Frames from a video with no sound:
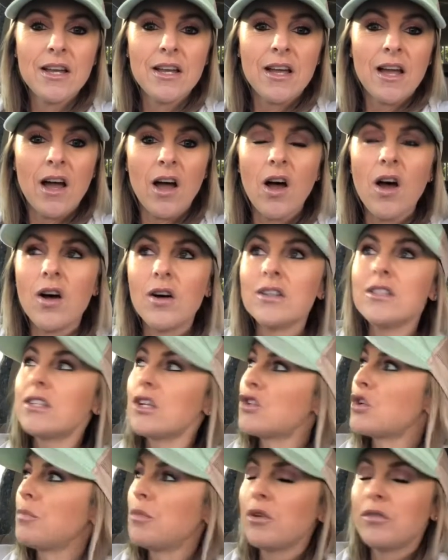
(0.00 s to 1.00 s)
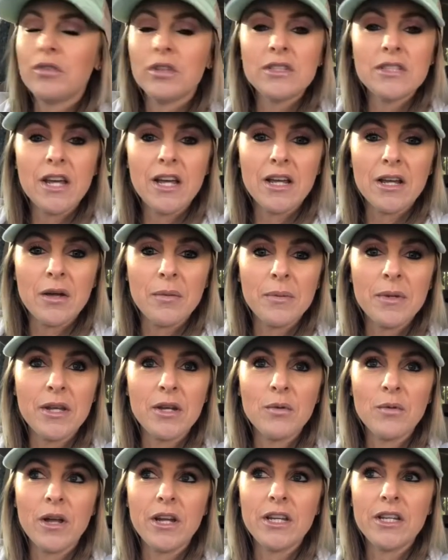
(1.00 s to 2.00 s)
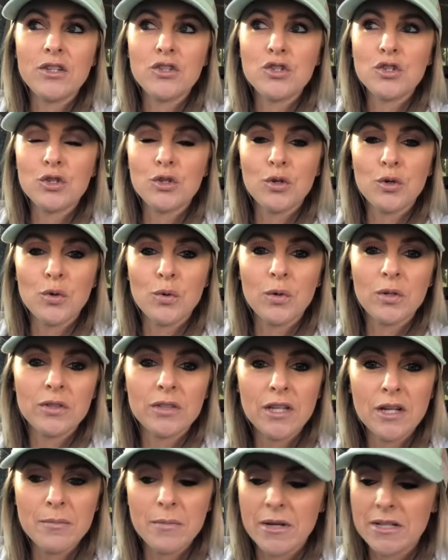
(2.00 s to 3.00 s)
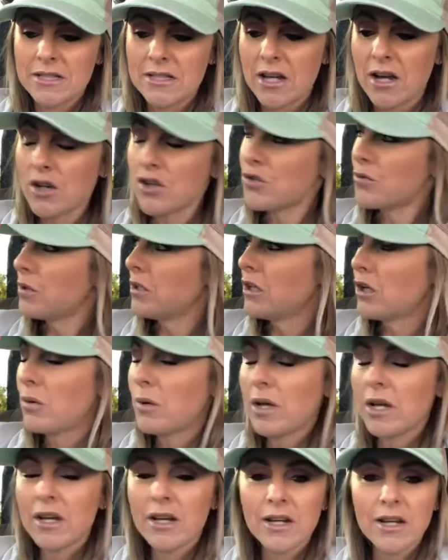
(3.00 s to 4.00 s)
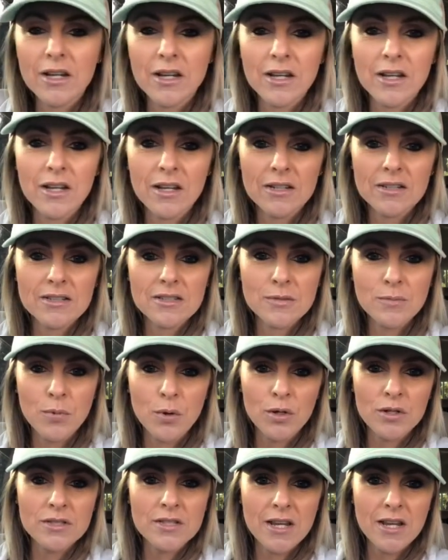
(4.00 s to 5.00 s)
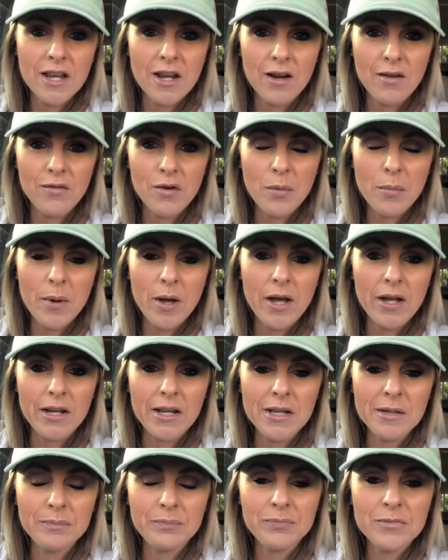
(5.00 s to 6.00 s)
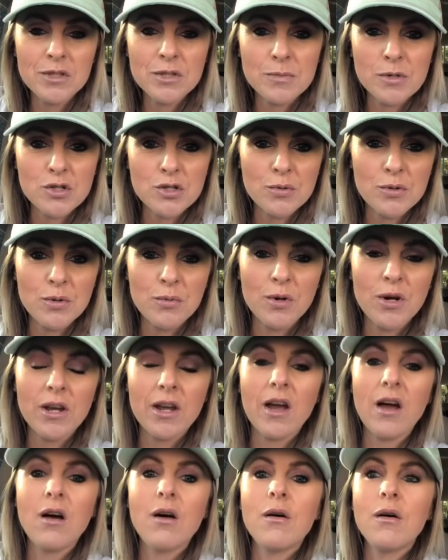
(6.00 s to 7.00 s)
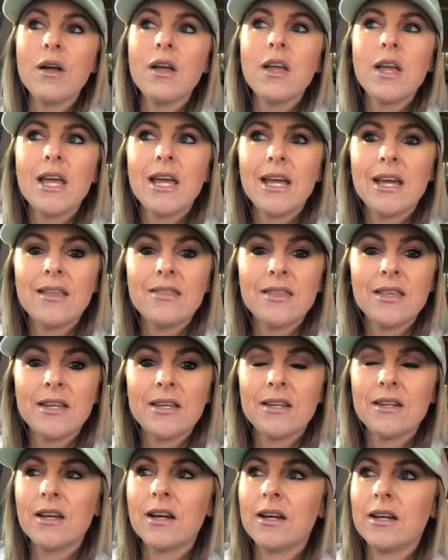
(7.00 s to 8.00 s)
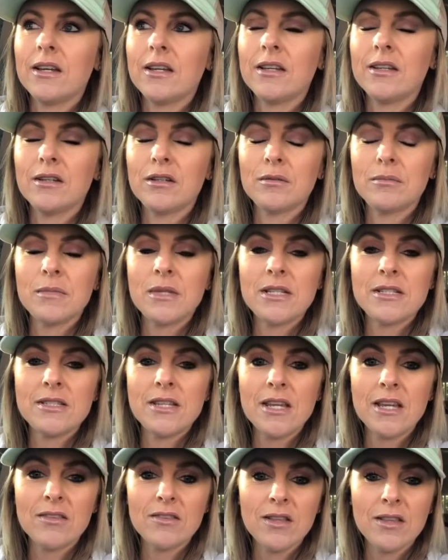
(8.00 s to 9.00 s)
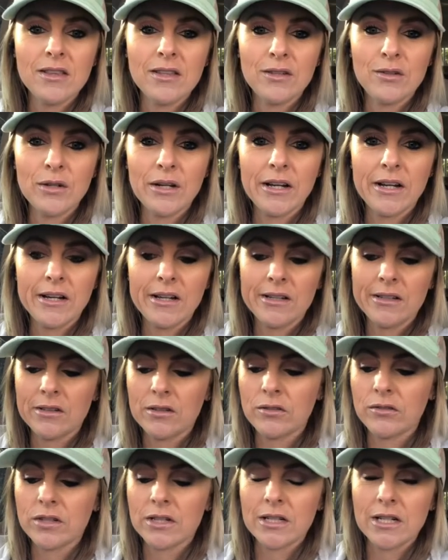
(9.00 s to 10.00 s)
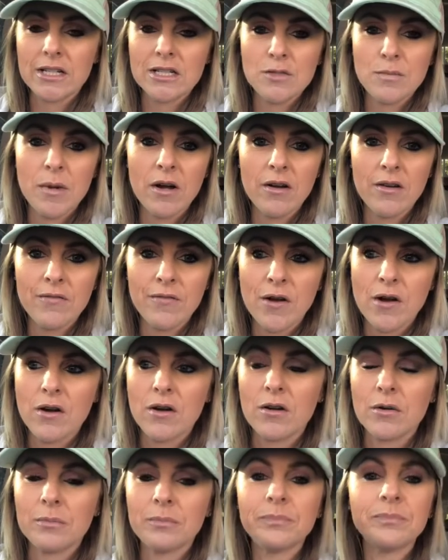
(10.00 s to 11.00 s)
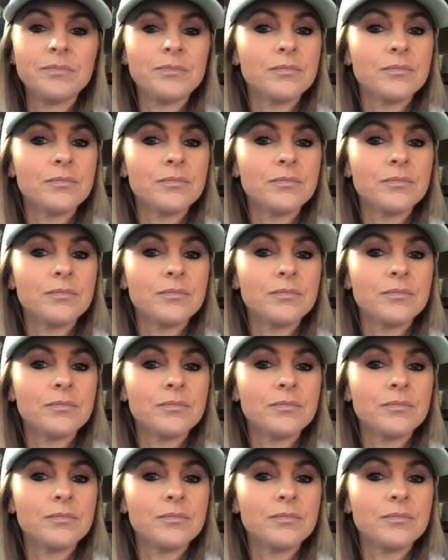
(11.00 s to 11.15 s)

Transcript: It's such a beautiful day. I'm getting ready to get a massage really quick. It's important to take care of your body, especially when you work out. And then I am taking the little guy over to Knott's Berry Farm.